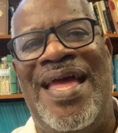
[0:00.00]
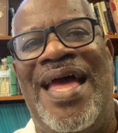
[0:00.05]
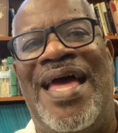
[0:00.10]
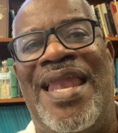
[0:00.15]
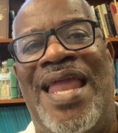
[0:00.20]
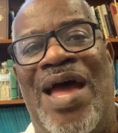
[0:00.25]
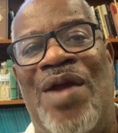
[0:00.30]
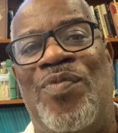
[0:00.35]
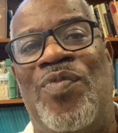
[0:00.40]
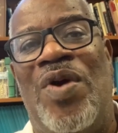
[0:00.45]

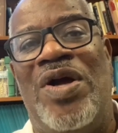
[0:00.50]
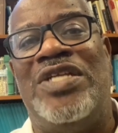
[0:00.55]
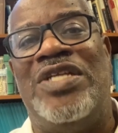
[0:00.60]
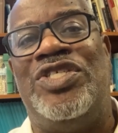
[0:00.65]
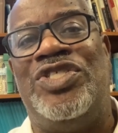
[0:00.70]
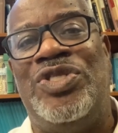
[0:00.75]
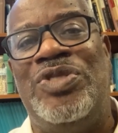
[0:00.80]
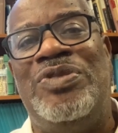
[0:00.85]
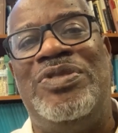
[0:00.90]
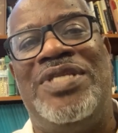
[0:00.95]
and I
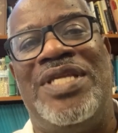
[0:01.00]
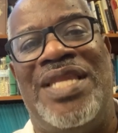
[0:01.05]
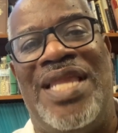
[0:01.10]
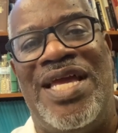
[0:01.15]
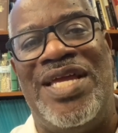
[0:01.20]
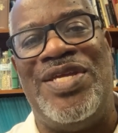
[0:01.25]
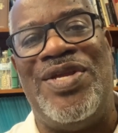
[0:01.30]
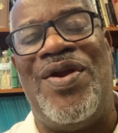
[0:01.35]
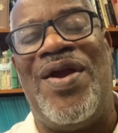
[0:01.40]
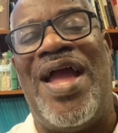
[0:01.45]
want you to lay
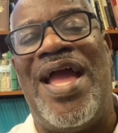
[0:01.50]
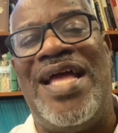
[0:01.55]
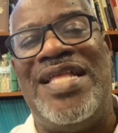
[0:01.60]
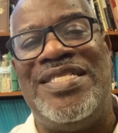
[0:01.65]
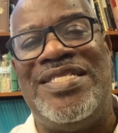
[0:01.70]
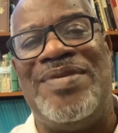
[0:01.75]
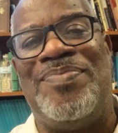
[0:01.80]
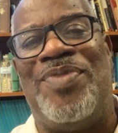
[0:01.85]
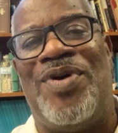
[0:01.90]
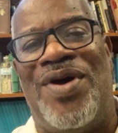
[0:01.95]
your
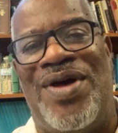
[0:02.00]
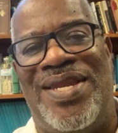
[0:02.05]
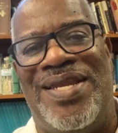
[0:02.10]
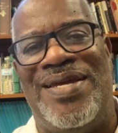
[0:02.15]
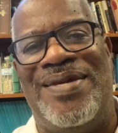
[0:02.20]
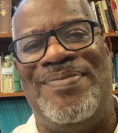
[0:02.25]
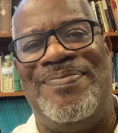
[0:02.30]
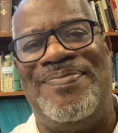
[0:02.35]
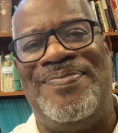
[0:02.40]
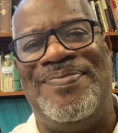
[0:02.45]
hands upon him.
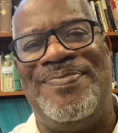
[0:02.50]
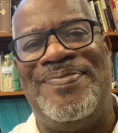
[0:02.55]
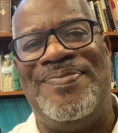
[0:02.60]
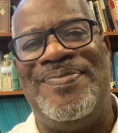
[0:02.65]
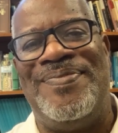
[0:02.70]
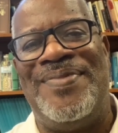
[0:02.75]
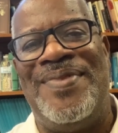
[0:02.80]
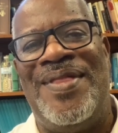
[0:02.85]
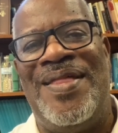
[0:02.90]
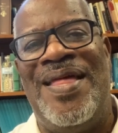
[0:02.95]

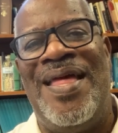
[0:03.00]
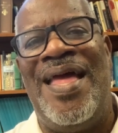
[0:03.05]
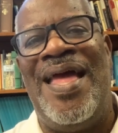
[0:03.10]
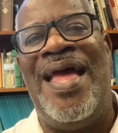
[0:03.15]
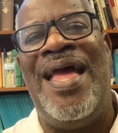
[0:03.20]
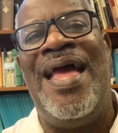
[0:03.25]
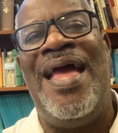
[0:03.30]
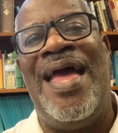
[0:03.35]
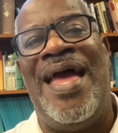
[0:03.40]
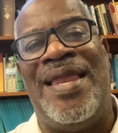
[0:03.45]

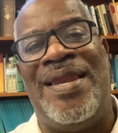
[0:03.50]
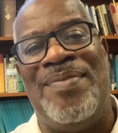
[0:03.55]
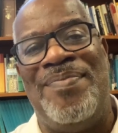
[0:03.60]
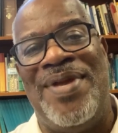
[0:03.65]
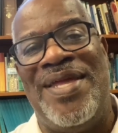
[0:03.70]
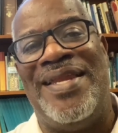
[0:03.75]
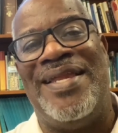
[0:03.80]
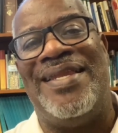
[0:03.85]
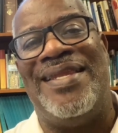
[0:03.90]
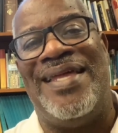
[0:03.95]
And
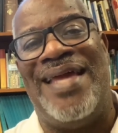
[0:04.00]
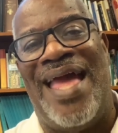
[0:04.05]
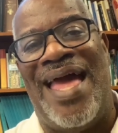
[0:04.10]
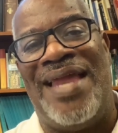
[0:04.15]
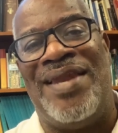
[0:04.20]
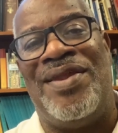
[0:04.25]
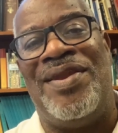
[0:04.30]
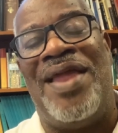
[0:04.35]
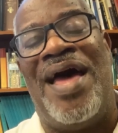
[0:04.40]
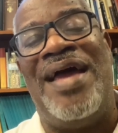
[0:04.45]
immediately
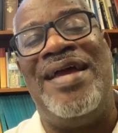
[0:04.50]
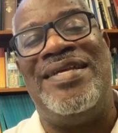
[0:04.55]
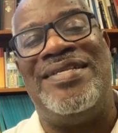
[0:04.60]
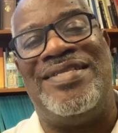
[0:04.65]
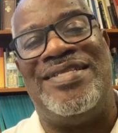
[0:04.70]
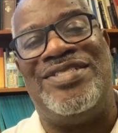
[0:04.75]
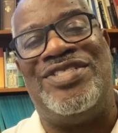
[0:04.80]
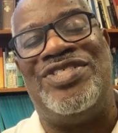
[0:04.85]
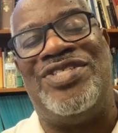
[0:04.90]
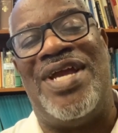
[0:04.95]
Ananias
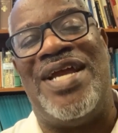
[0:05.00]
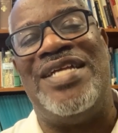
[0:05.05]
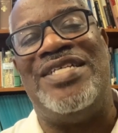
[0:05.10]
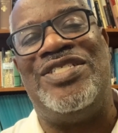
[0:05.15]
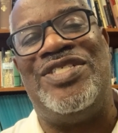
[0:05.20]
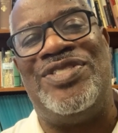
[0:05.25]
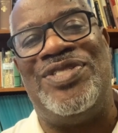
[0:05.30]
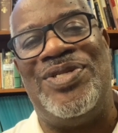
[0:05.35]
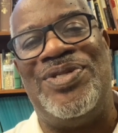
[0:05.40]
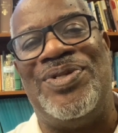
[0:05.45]
is
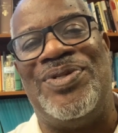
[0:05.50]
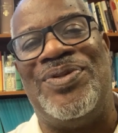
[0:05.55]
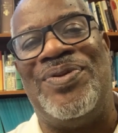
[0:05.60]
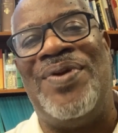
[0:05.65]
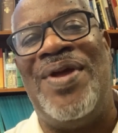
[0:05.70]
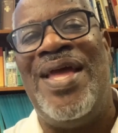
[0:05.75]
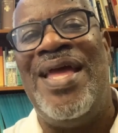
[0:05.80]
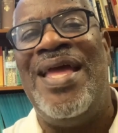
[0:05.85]
changed too